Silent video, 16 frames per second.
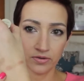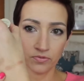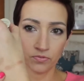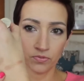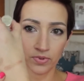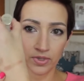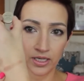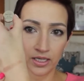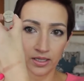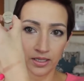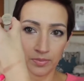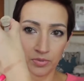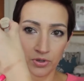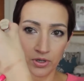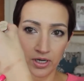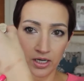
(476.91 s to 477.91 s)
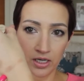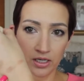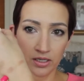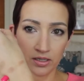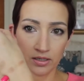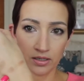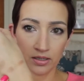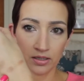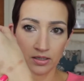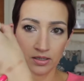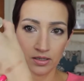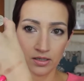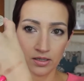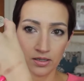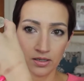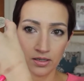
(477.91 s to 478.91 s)
Really pretty.
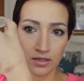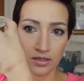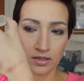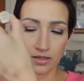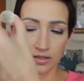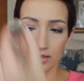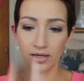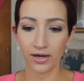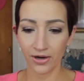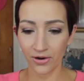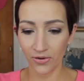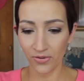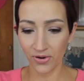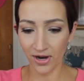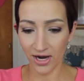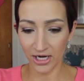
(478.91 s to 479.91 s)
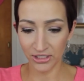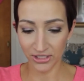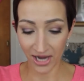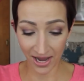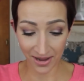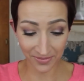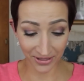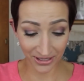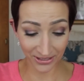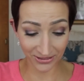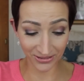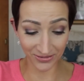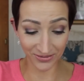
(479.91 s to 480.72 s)
Oh gosh, I'm going to